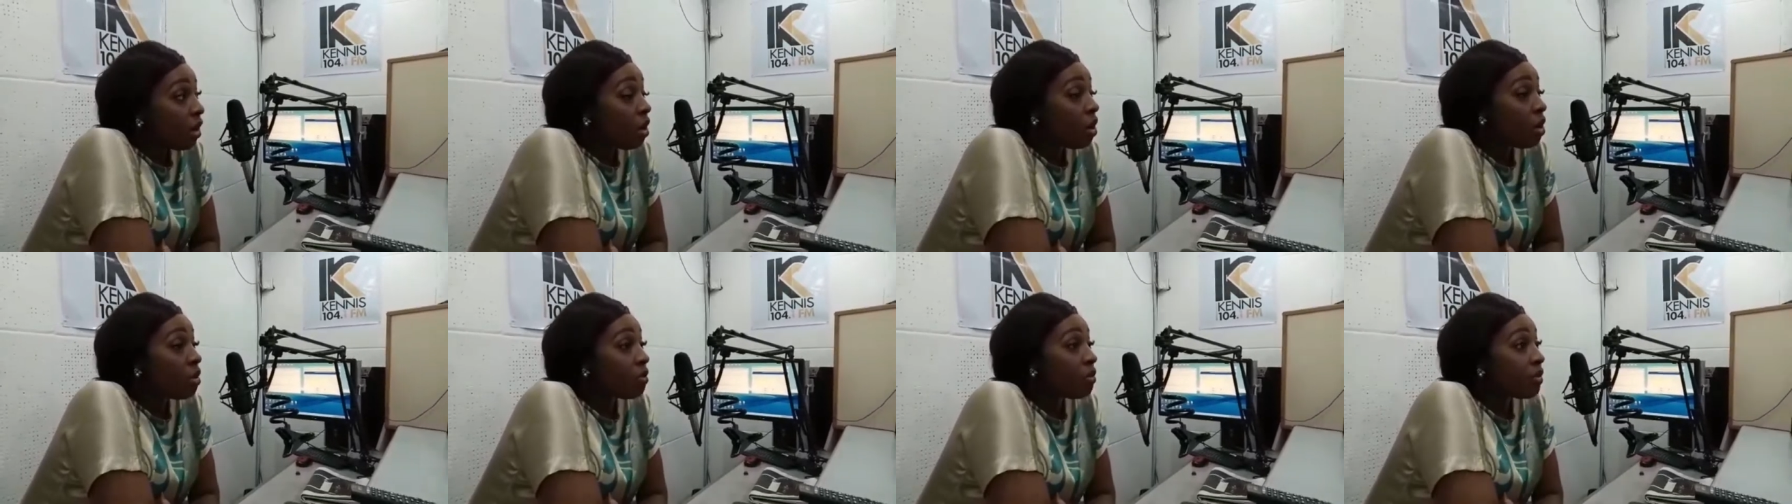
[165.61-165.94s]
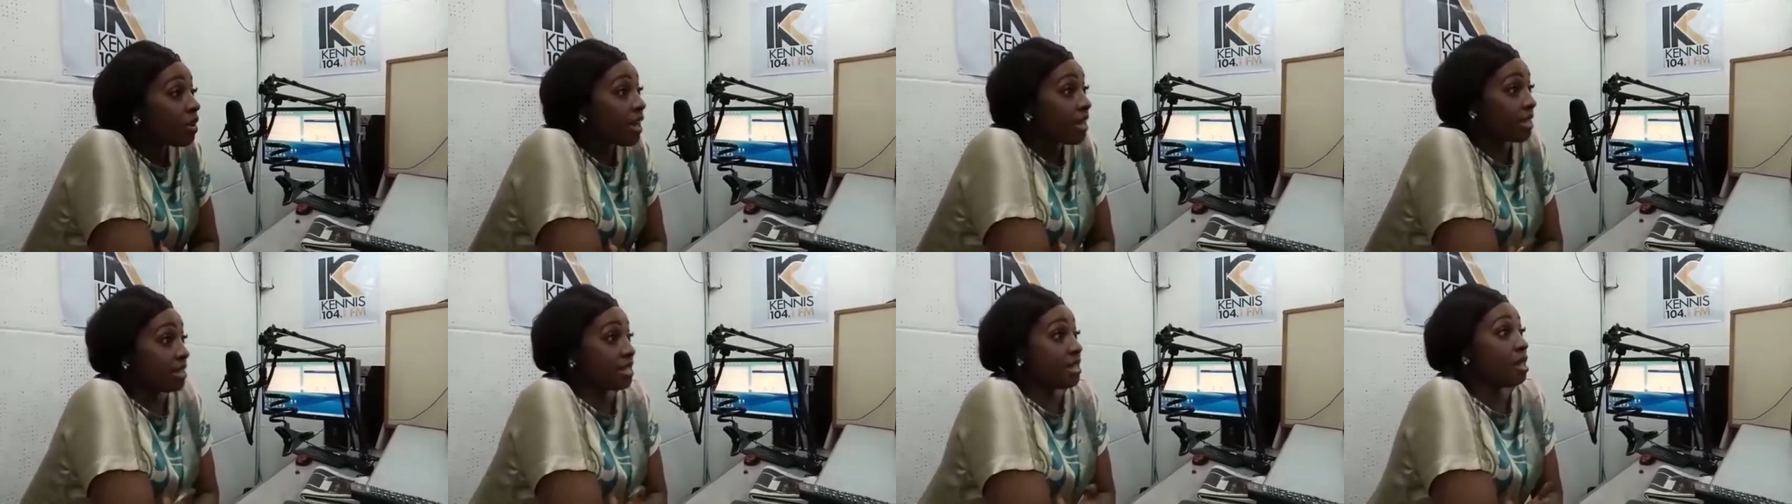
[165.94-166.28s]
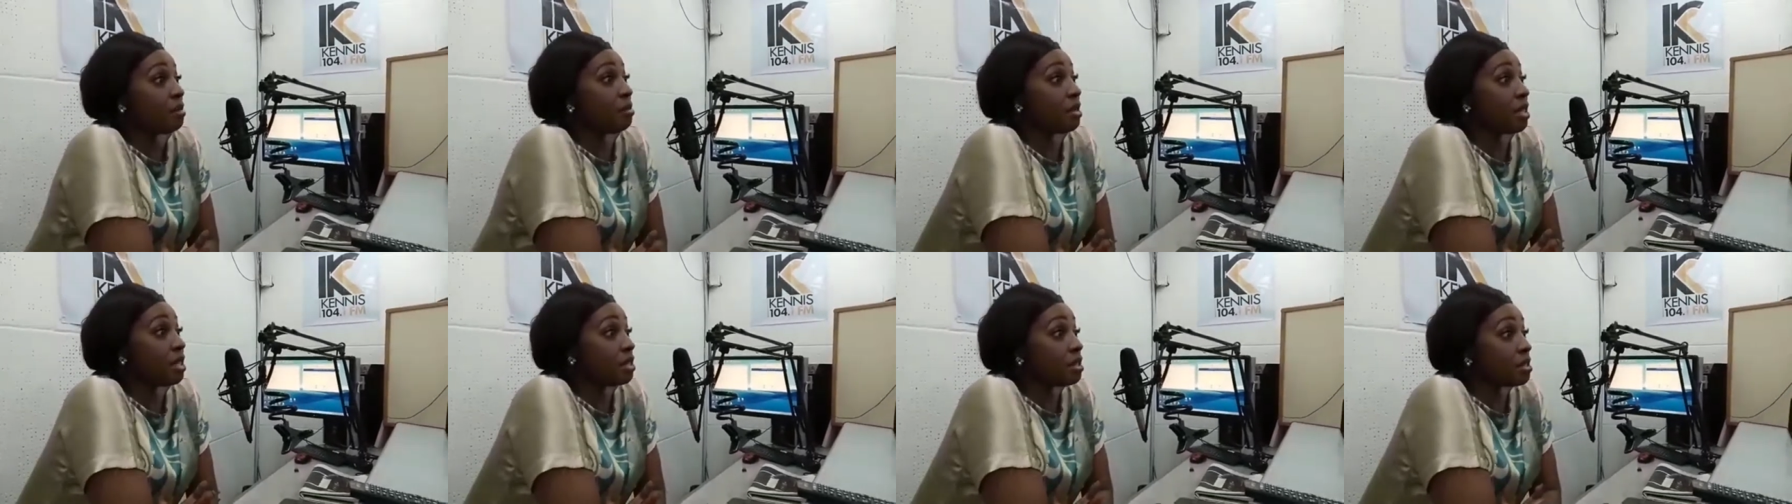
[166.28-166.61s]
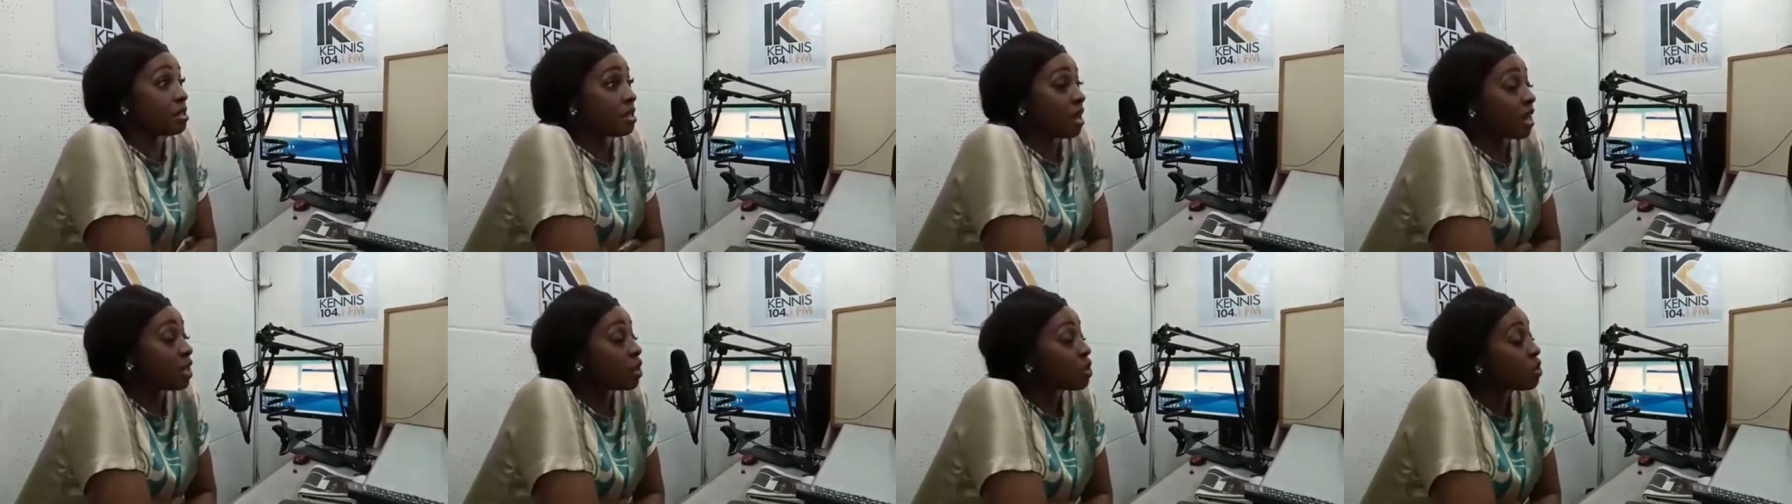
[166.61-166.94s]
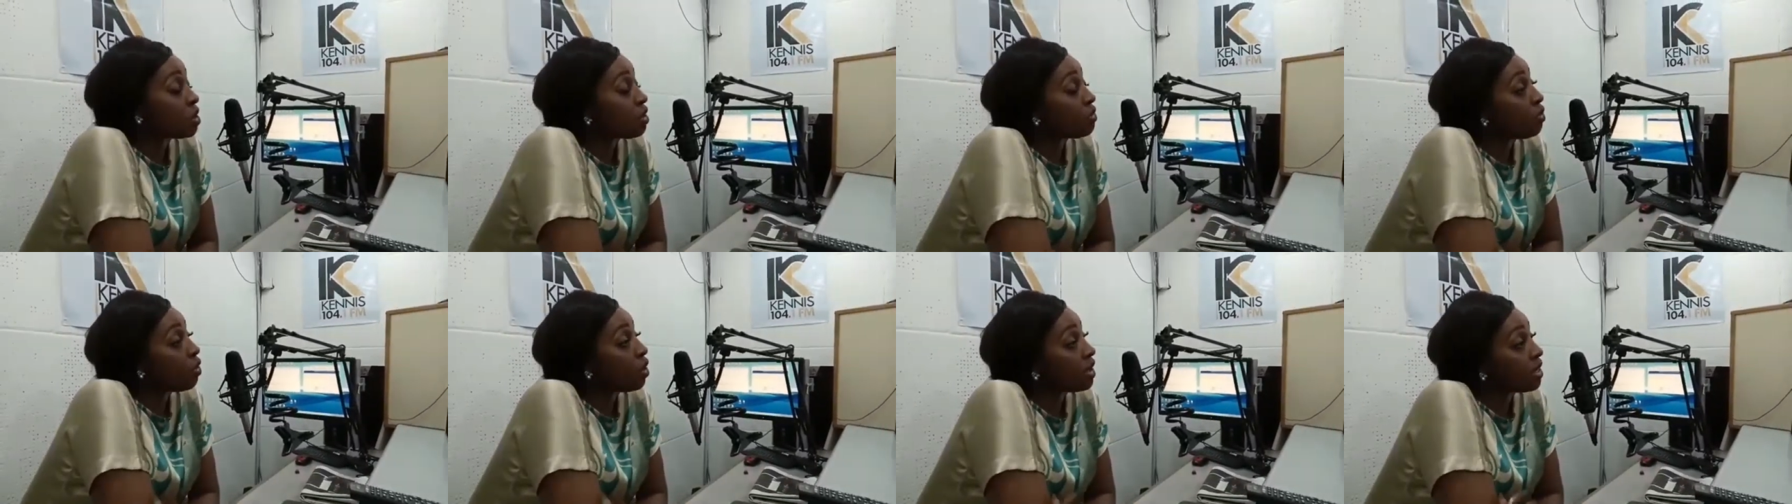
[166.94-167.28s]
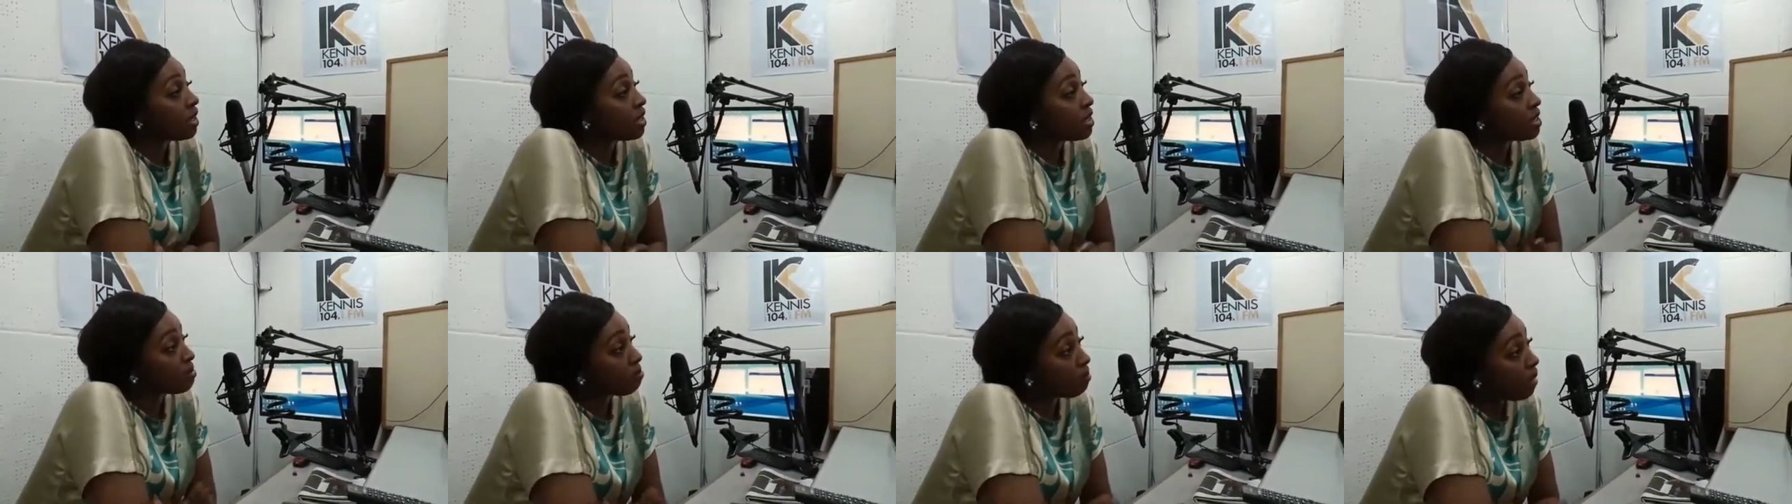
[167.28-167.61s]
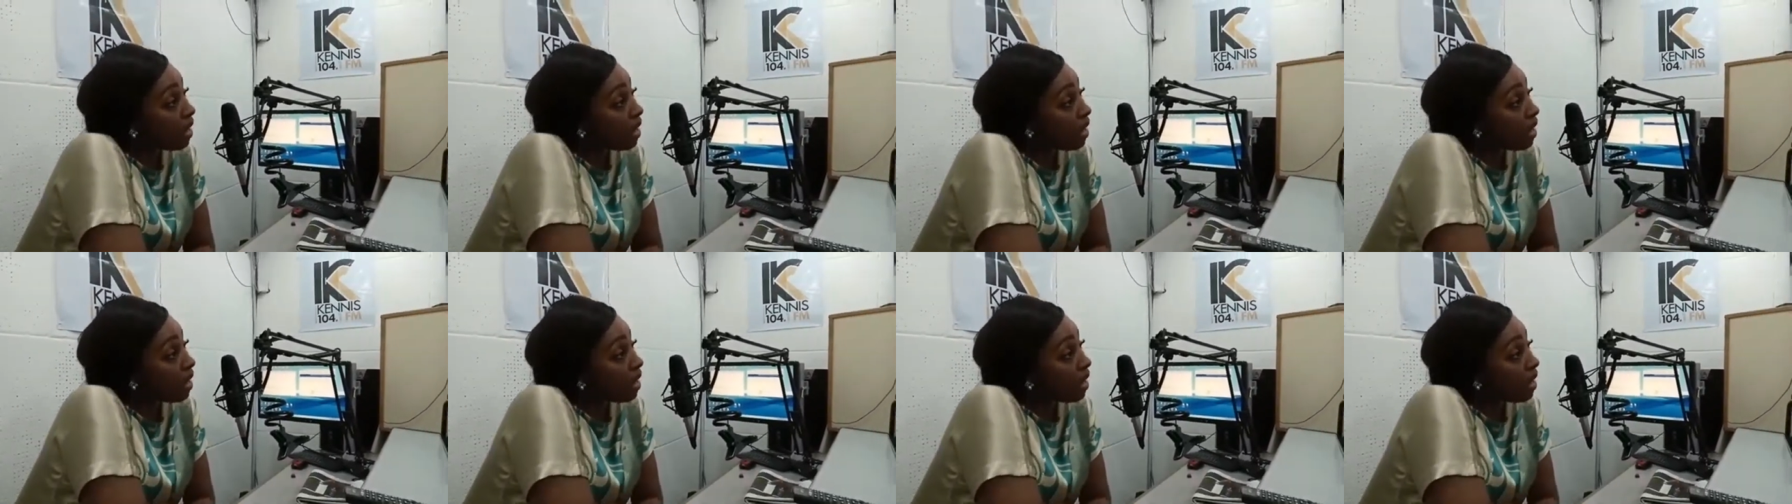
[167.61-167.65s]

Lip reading: of SMEs actually fall in this